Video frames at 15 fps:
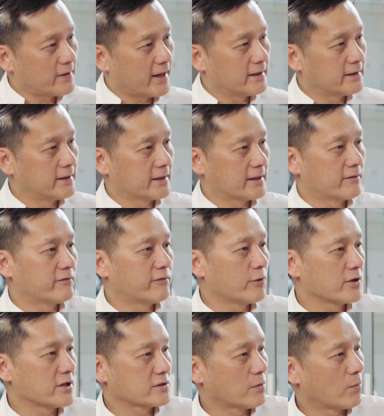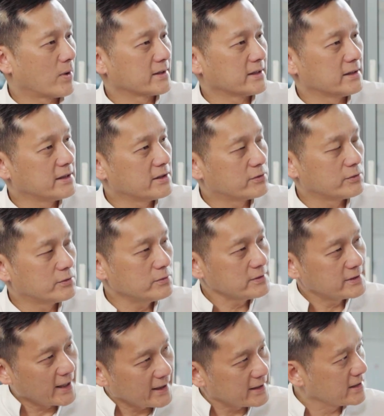that they can focus on what they need to do.
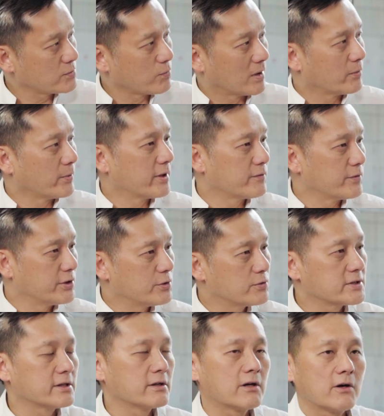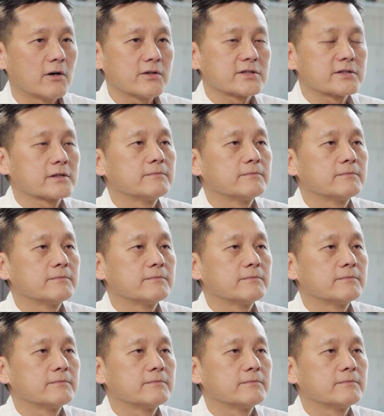That is one way of reducing cost.